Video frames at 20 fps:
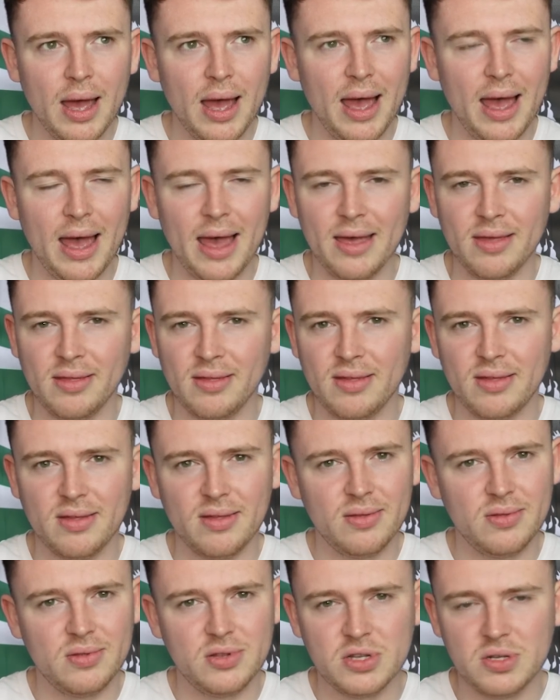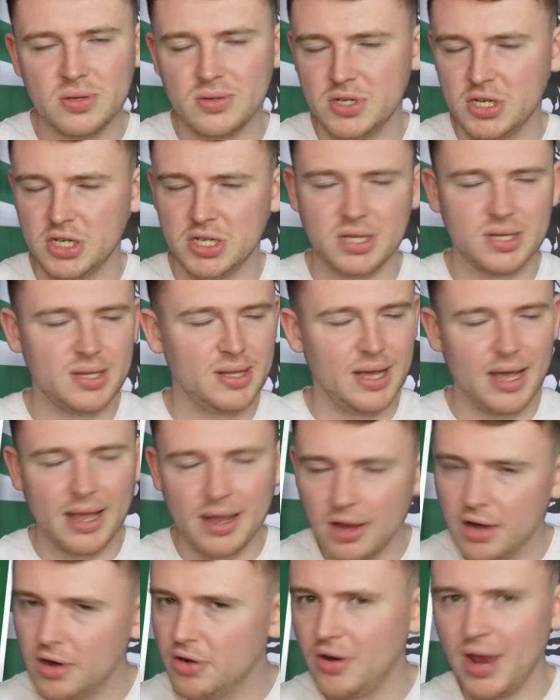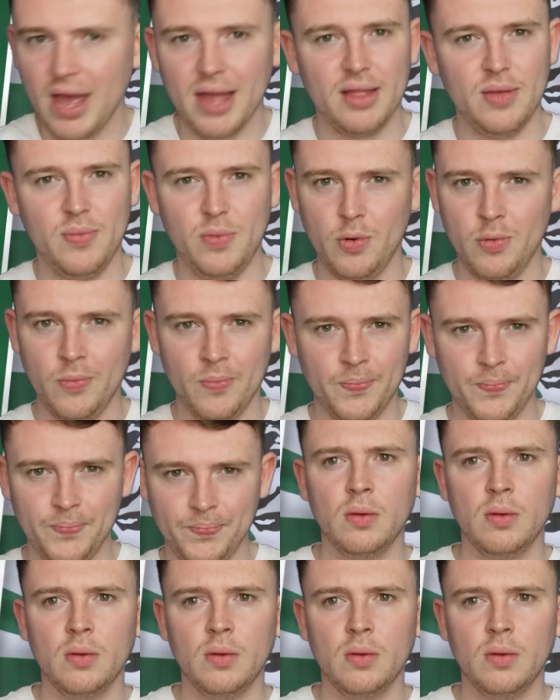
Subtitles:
is just incredible.